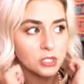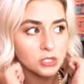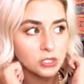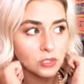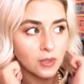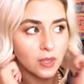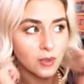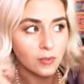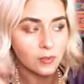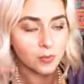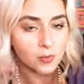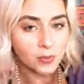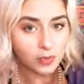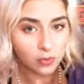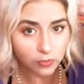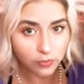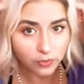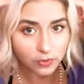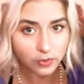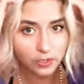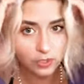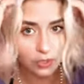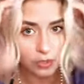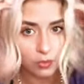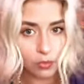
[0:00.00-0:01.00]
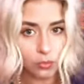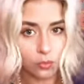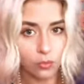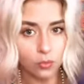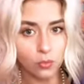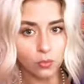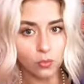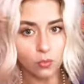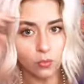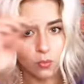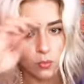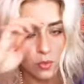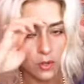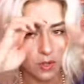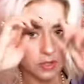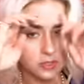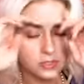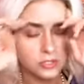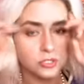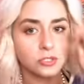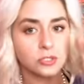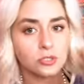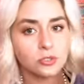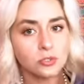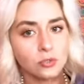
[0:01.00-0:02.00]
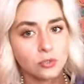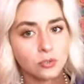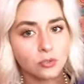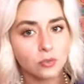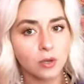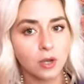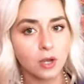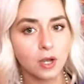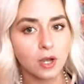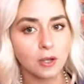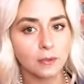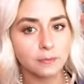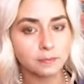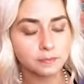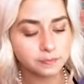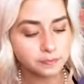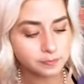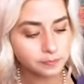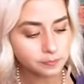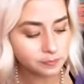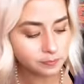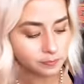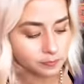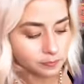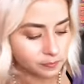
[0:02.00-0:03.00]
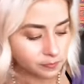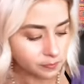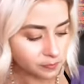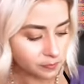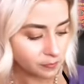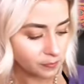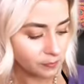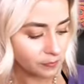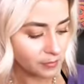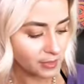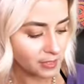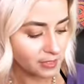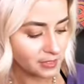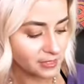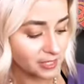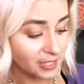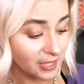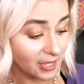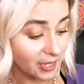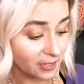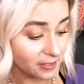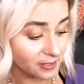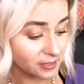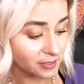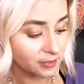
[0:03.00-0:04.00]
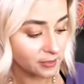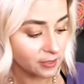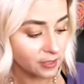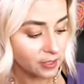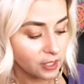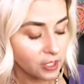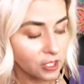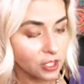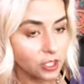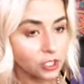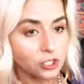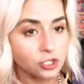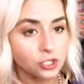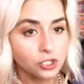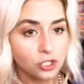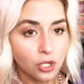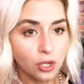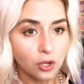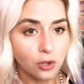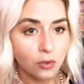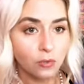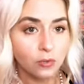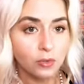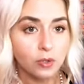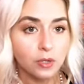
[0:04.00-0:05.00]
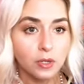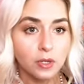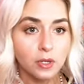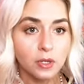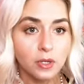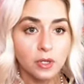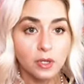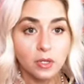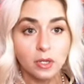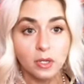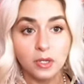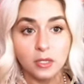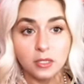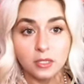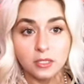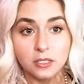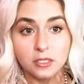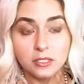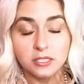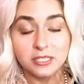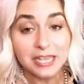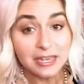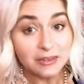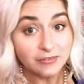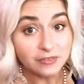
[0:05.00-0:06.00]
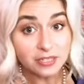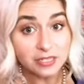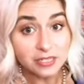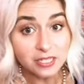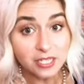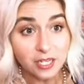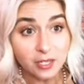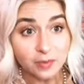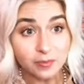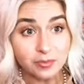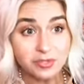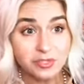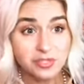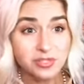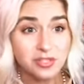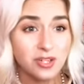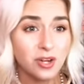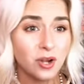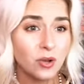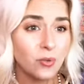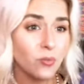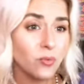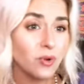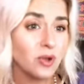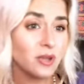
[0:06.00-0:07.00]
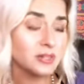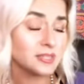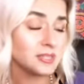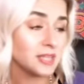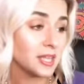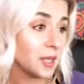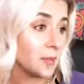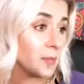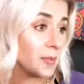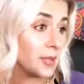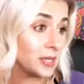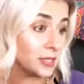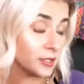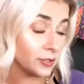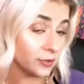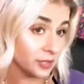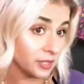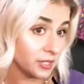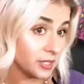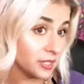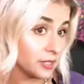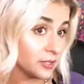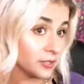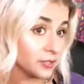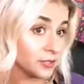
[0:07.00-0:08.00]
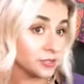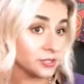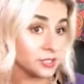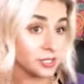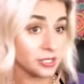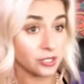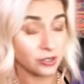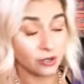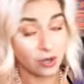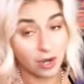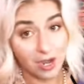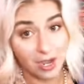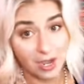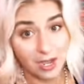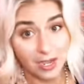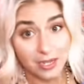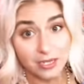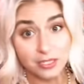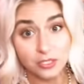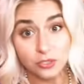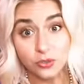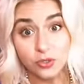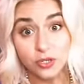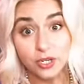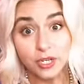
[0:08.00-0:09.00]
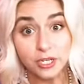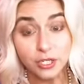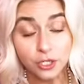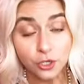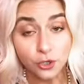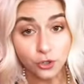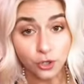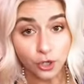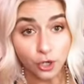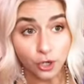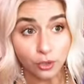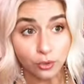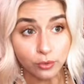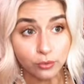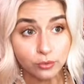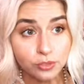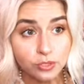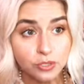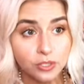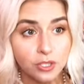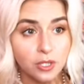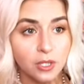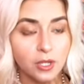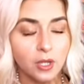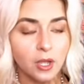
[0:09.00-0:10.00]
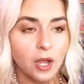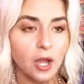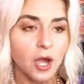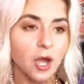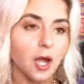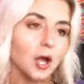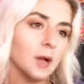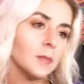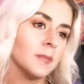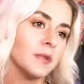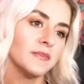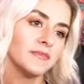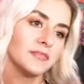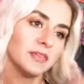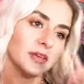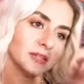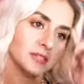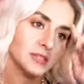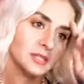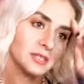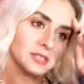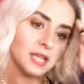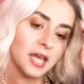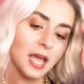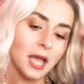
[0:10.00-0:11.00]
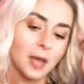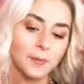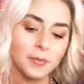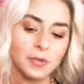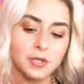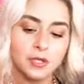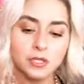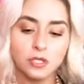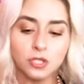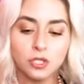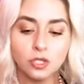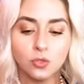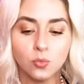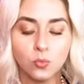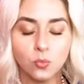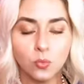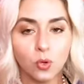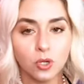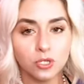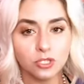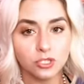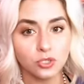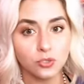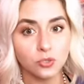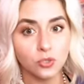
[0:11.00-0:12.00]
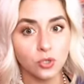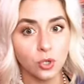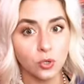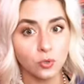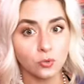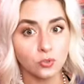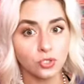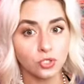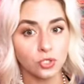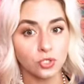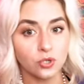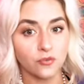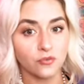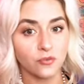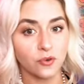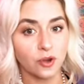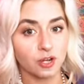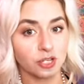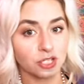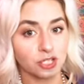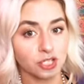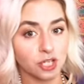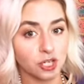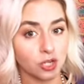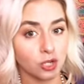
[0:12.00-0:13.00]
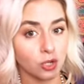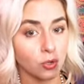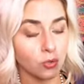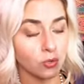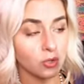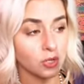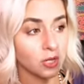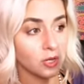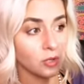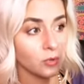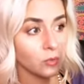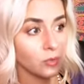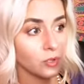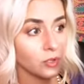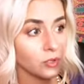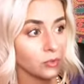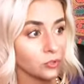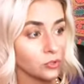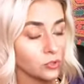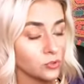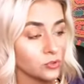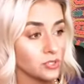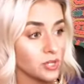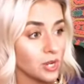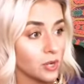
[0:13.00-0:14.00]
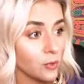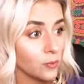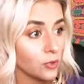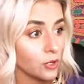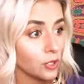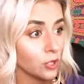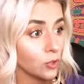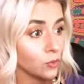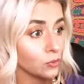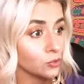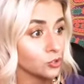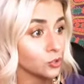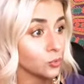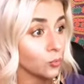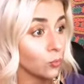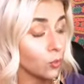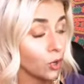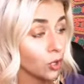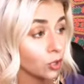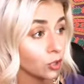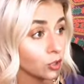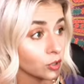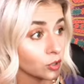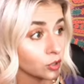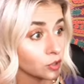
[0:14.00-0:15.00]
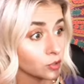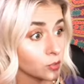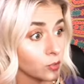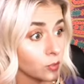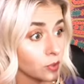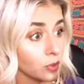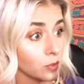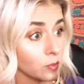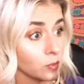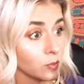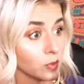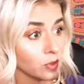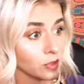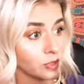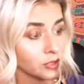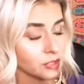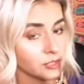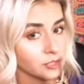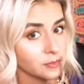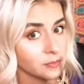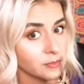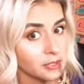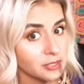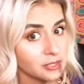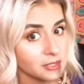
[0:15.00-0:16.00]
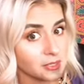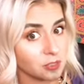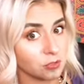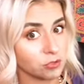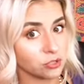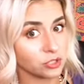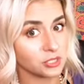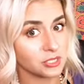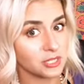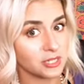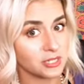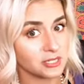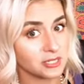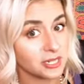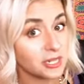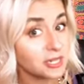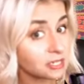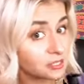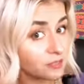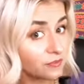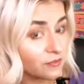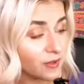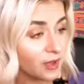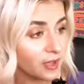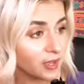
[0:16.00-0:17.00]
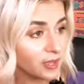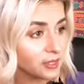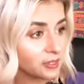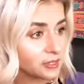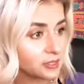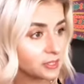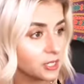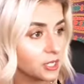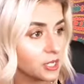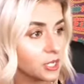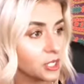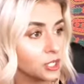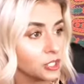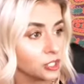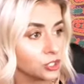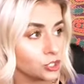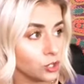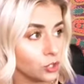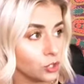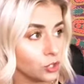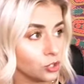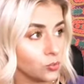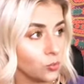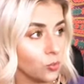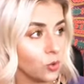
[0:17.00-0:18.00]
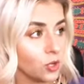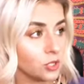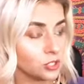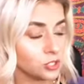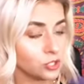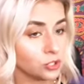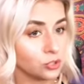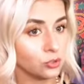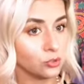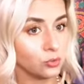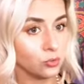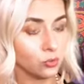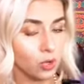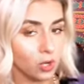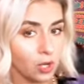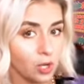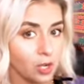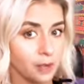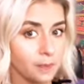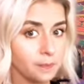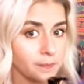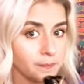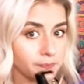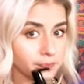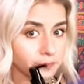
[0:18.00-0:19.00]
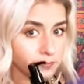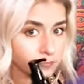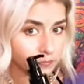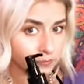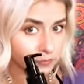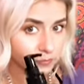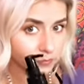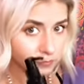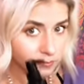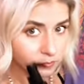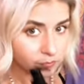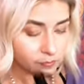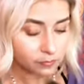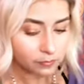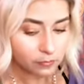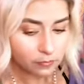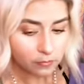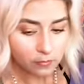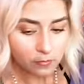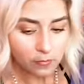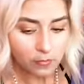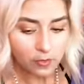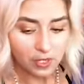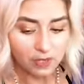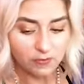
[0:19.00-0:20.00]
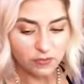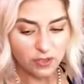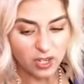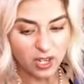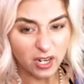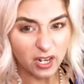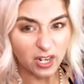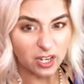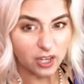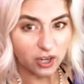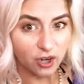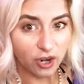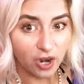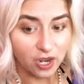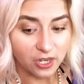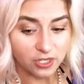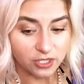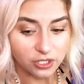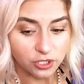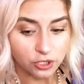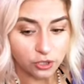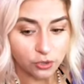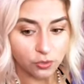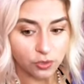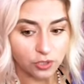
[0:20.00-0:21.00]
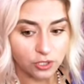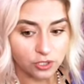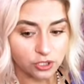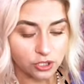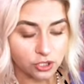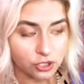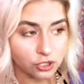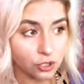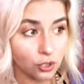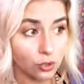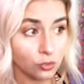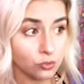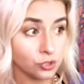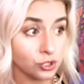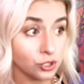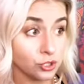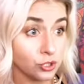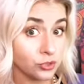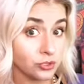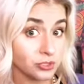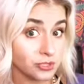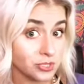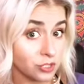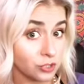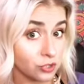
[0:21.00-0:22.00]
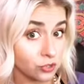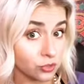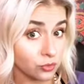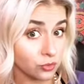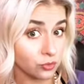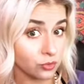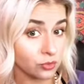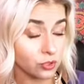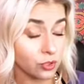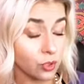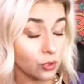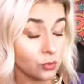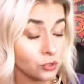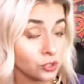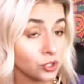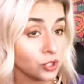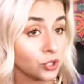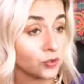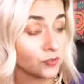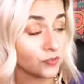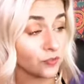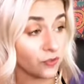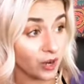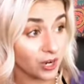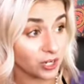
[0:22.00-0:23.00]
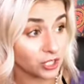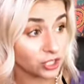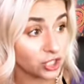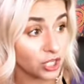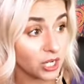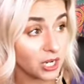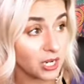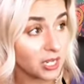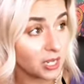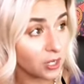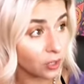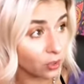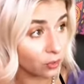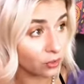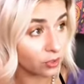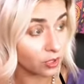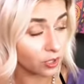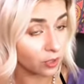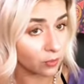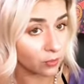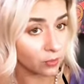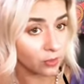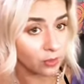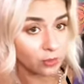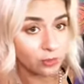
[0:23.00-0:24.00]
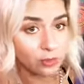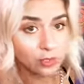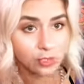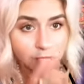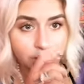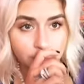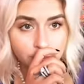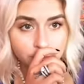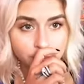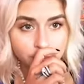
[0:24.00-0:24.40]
So that would be a really cool one to, um, to get. So, safety tips. You don't want them in your ears, in your eyes, or in your nose. Um, if that does happen, you want to go to your fractionated coconut oil. You do not want to go to water because oil and water doesn't mix. It'll just intensify it. So you want to, um, if you get in your eyes, you can just go to your essential, go to your fractionated coconut oil.